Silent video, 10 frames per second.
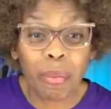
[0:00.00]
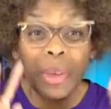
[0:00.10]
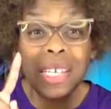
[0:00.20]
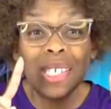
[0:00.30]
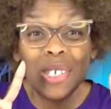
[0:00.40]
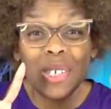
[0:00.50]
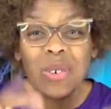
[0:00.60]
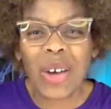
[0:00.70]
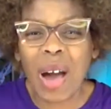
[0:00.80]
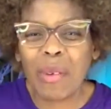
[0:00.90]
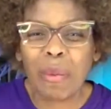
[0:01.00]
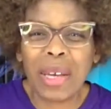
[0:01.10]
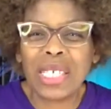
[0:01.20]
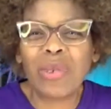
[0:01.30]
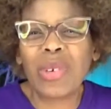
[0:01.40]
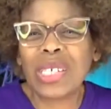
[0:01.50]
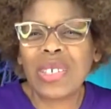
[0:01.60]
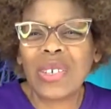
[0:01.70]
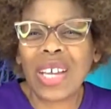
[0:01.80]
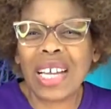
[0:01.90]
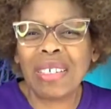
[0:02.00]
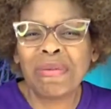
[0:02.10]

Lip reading: Peace to you. Have an amazing rest of your day.